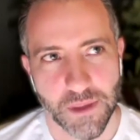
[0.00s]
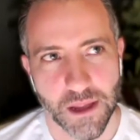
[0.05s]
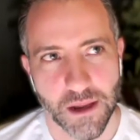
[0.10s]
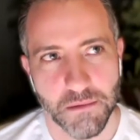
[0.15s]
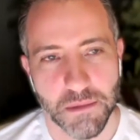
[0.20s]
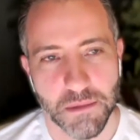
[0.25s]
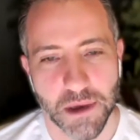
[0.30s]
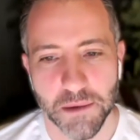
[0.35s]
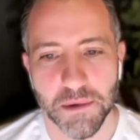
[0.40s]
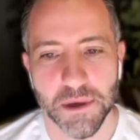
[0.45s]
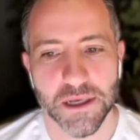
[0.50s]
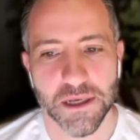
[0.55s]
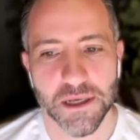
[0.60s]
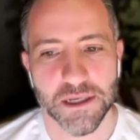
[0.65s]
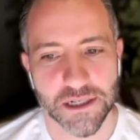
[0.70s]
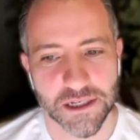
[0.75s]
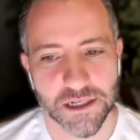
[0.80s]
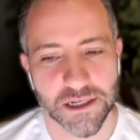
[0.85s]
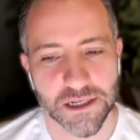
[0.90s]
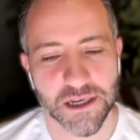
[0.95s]
maybe
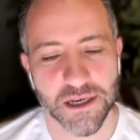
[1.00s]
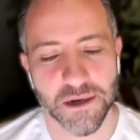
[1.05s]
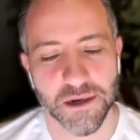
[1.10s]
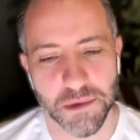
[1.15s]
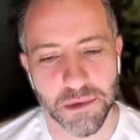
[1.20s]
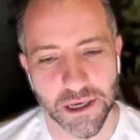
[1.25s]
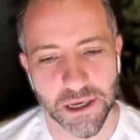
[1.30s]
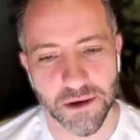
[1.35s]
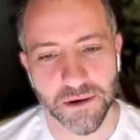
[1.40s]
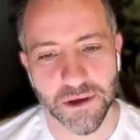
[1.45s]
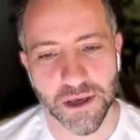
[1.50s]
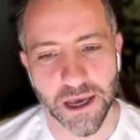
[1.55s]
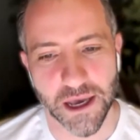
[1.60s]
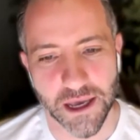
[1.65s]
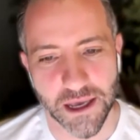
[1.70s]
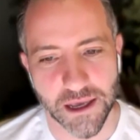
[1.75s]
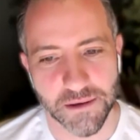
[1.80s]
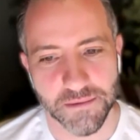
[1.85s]
it's just going to be okay